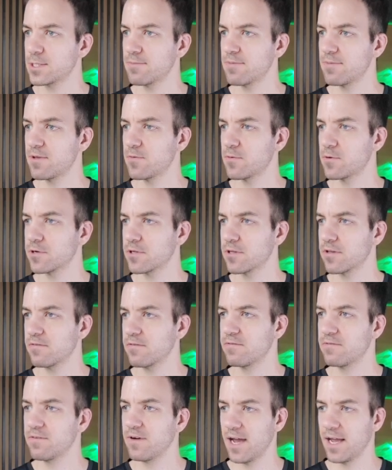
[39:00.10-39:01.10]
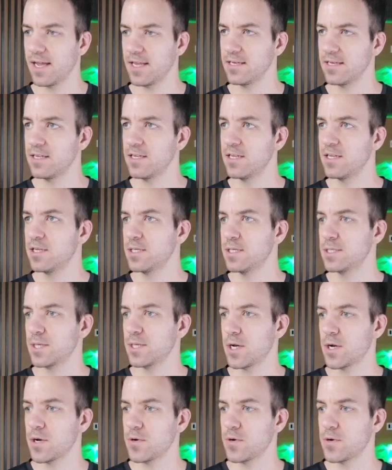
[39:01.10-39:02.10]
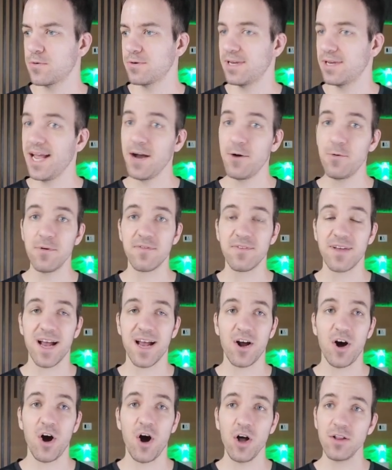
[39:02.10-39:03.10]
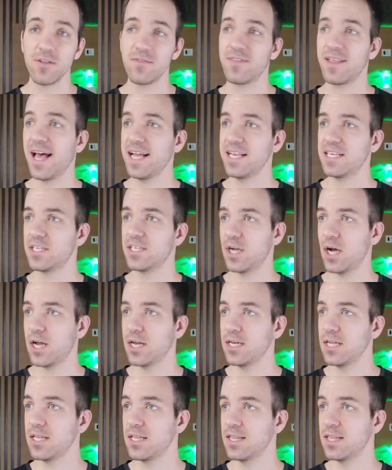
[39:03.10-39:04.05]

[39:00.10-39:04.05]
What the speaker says: to be working fine. So now we've got all of that done.